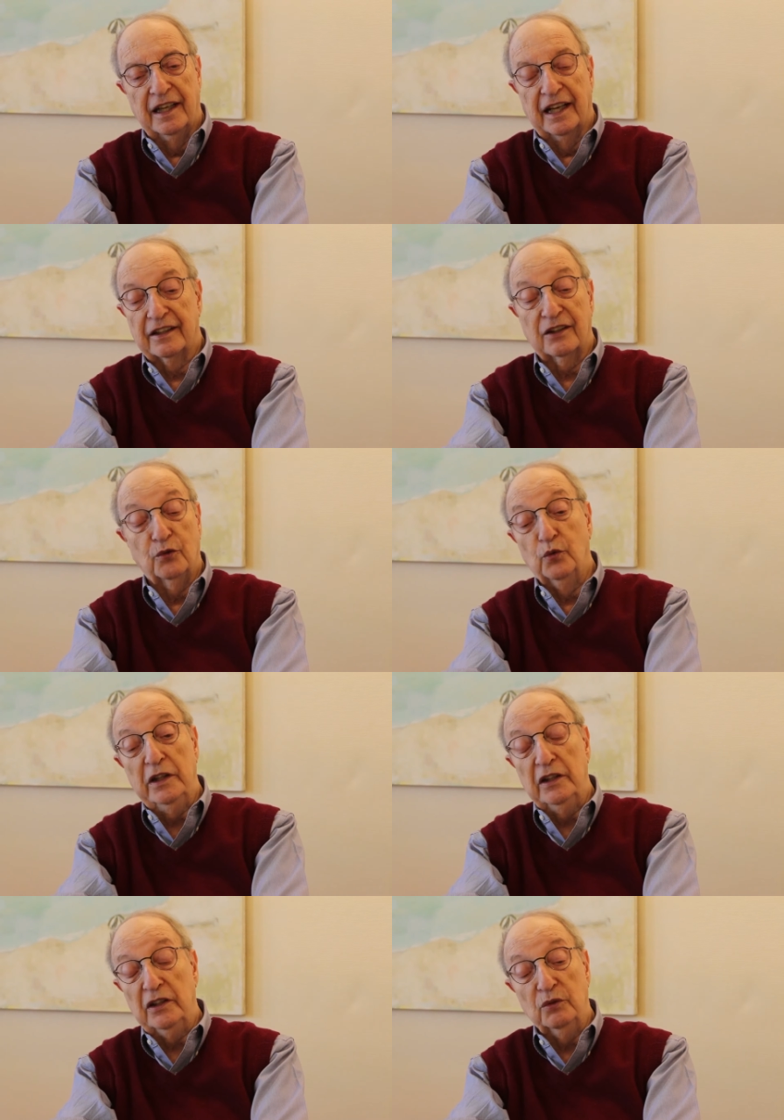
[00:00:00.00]
And
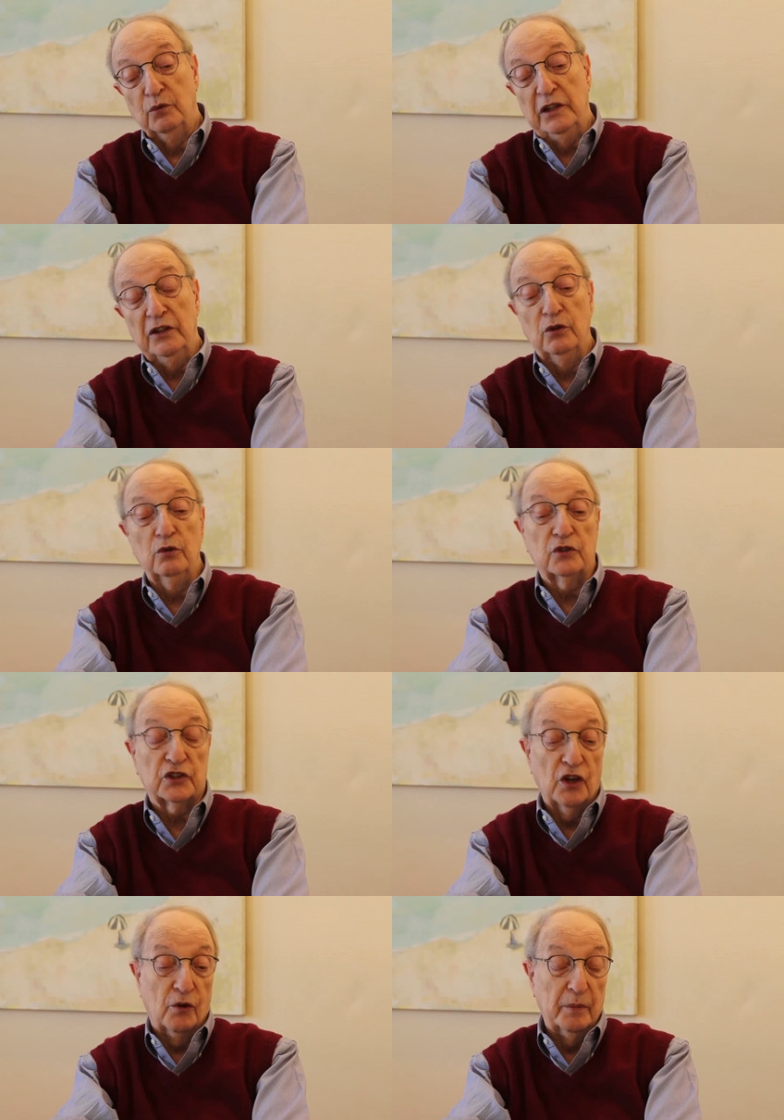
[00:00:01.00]
we, we knew
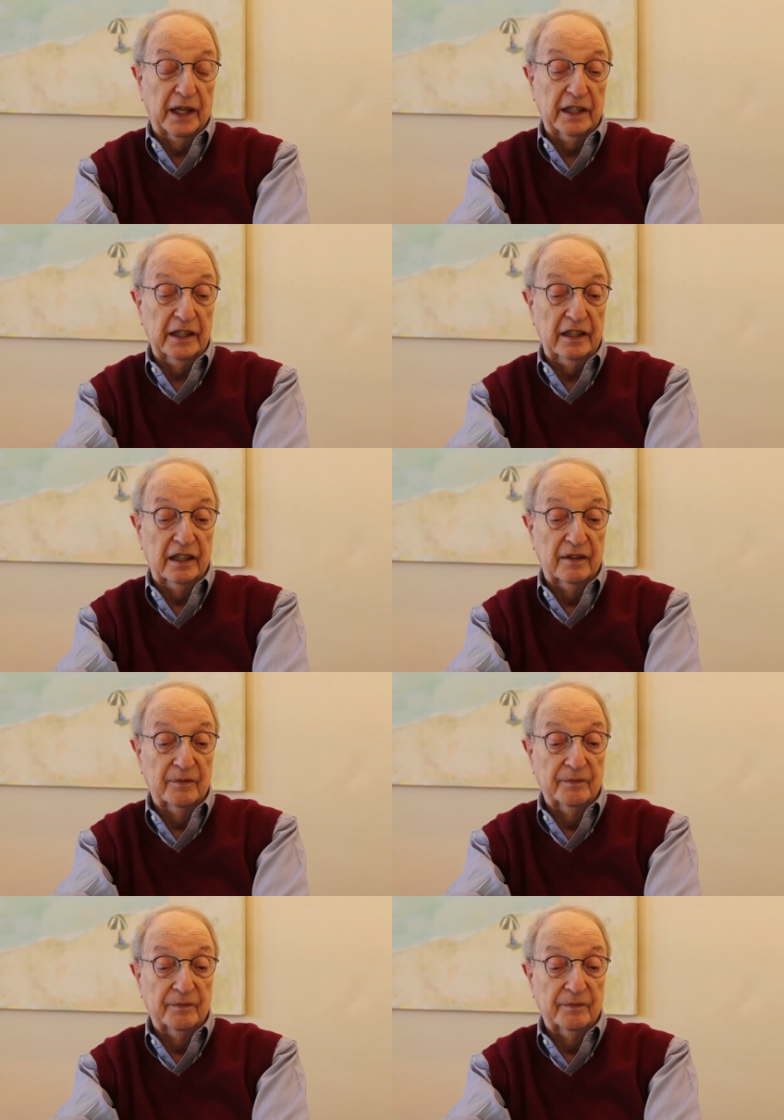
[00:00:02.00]
so many